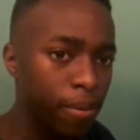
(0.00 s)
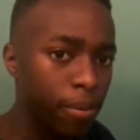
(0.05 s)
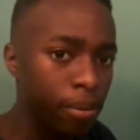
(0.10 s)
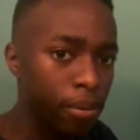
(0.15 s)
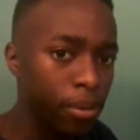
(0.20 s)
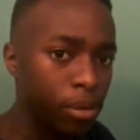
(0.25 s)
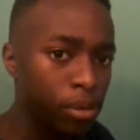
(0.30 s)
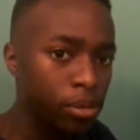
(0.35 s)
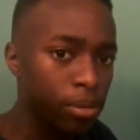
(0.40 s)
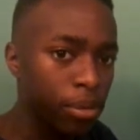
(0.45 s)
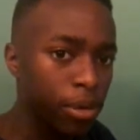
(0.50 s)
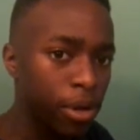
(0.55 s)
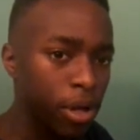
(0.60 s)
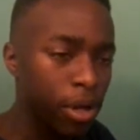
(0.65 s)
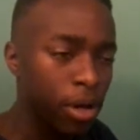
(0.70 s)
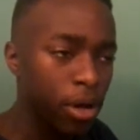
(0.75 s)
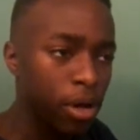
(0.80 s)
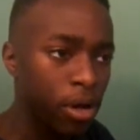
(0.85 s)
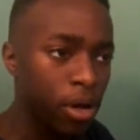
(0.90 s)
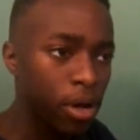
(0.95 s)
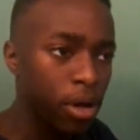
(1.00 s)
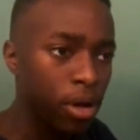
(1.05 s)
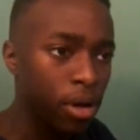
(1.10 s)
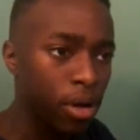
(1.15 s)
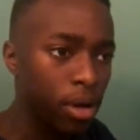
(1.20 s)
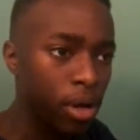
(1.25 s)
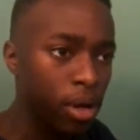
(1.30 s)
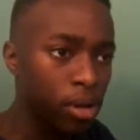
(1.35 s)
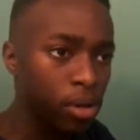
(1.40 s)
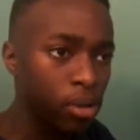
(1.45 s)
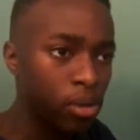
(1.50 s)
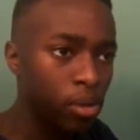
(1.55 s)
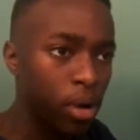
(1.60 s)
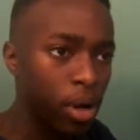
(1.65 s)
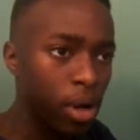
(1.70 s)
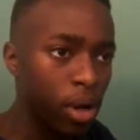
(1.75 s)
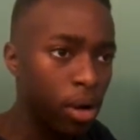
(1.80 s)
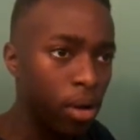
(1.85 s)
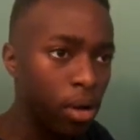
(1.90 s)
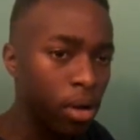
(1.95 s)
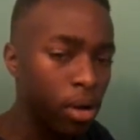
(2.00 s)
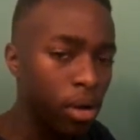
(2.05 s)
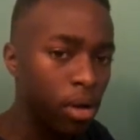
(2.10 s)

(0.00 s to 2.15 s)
was pretty good as well.